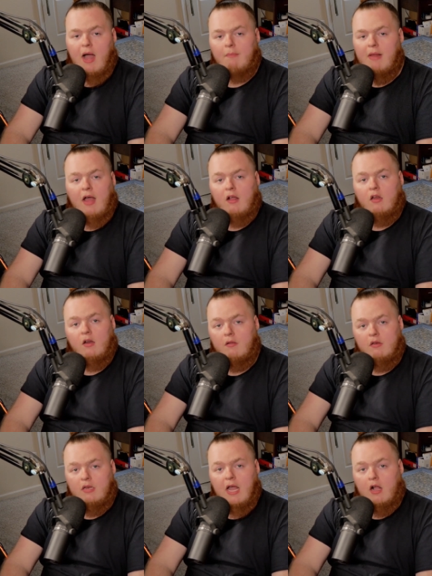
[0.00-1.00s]
I'm not
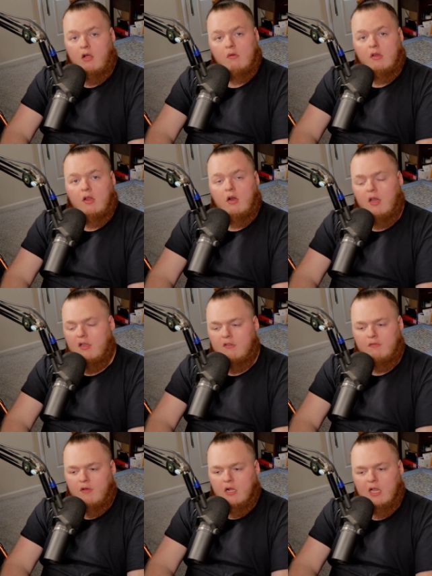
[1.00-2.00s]
gonna not go in there. Like
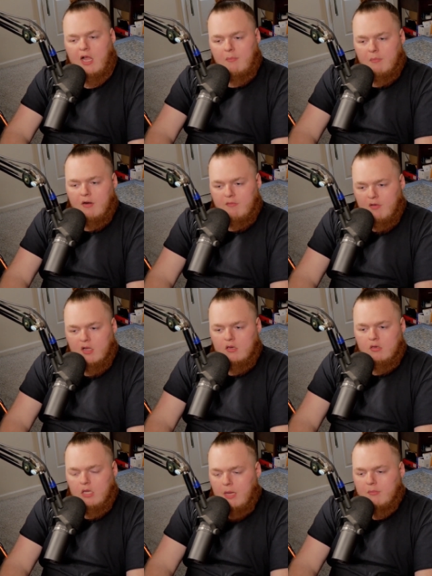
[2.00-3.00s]
the fuck, like I'm gonna
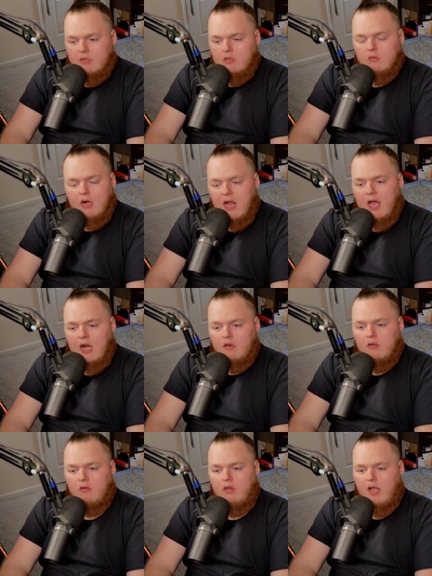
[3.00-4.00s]
fucking I'm gonna do what I gotta
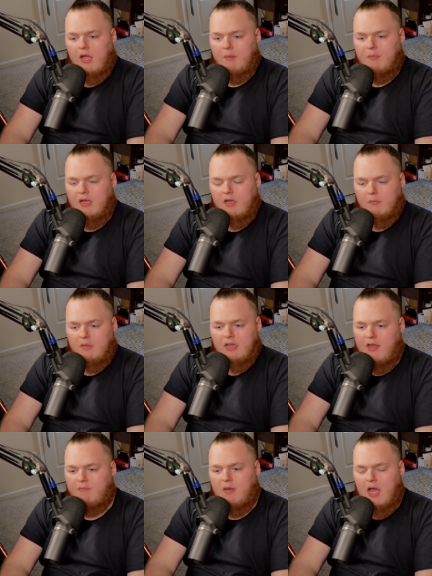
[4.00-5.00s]
do. Like I'm not gonna be
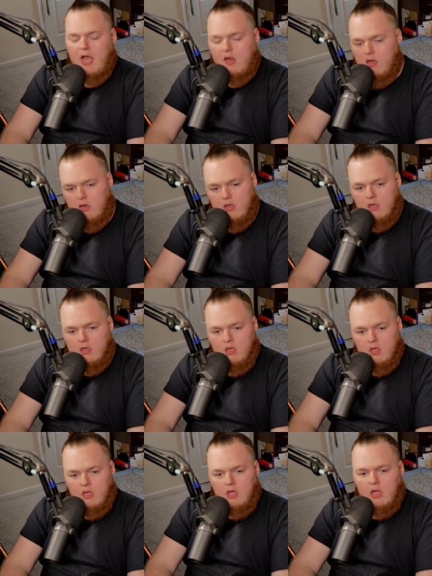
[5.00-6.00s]
left behind.
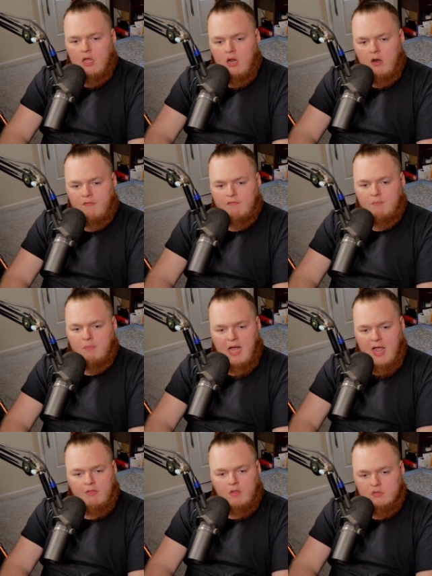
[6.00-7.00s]
Uh,
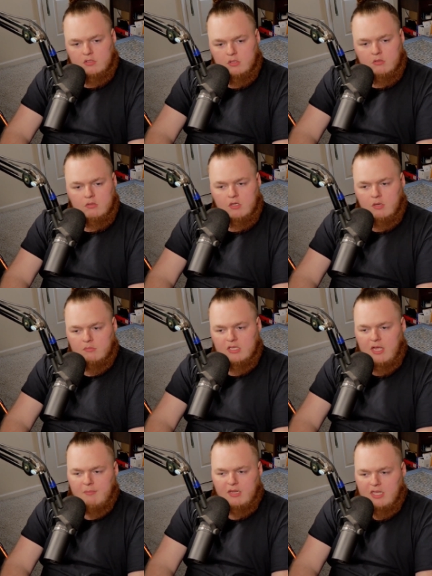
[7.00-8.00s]
behind those two, you know what I'm
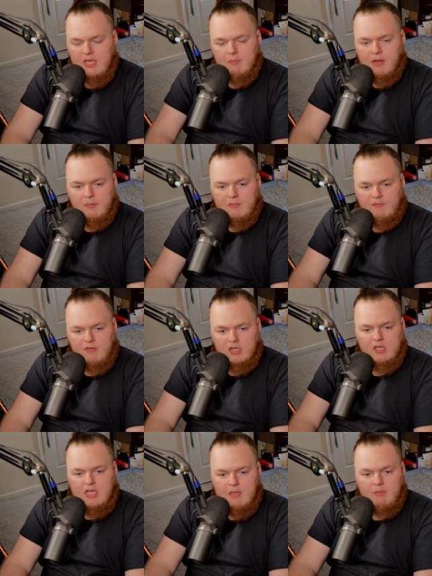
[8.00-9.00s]
saying? I'm gonna keep. I'm gonna
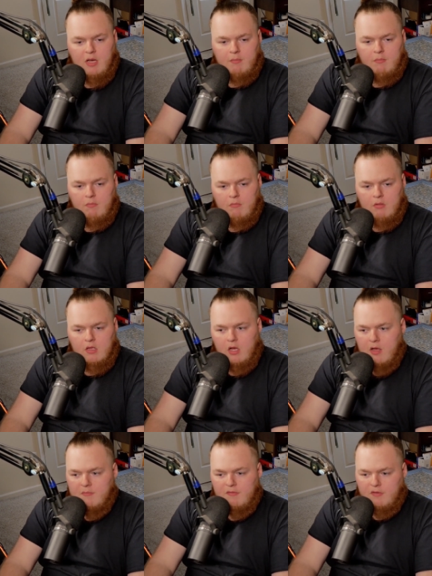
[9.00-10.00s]
fucking keep up. You know,
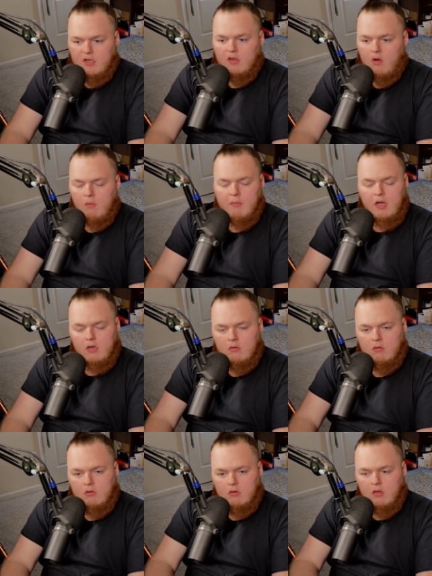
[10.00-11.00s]
I'm gonna fucking hold my
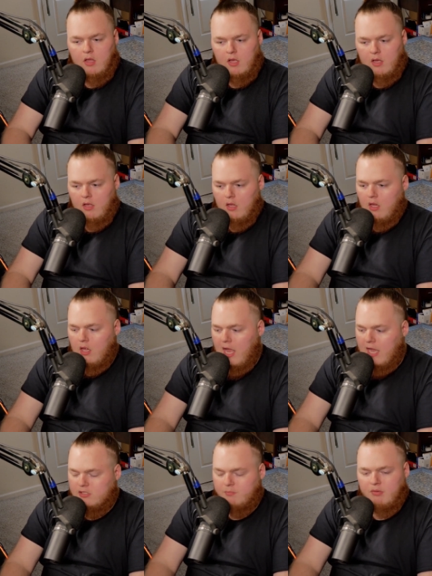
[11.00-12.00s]
own. Like
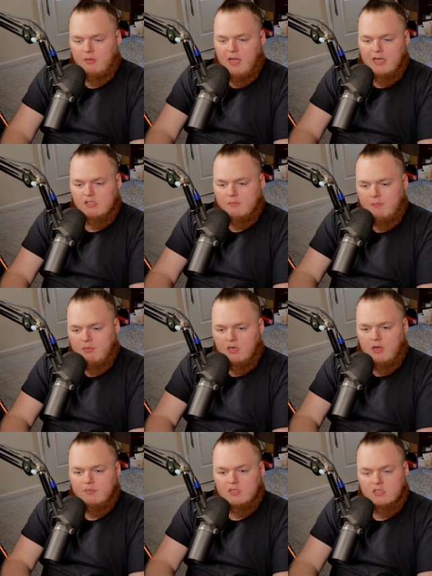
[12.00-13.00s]
I should put. I should be
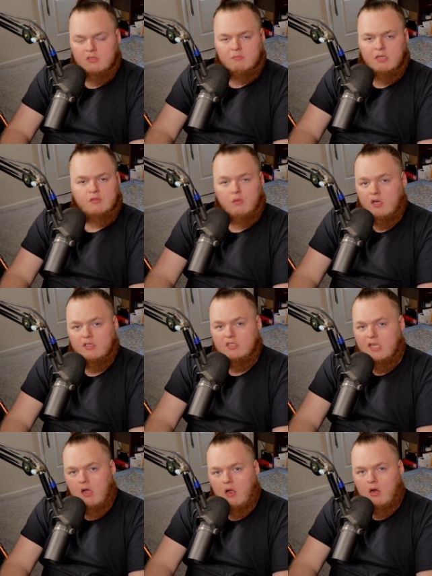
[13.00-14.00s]
putting up just as much work as
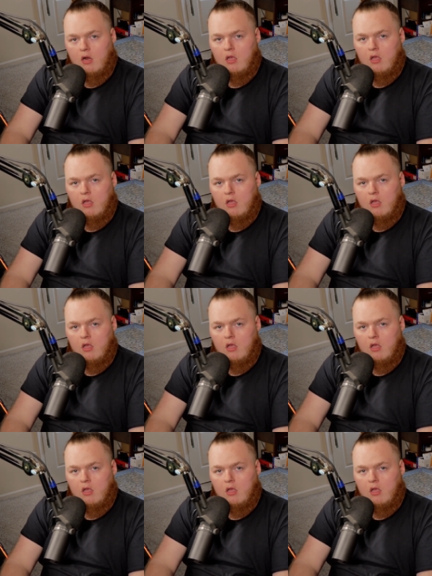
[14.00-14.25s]
they are.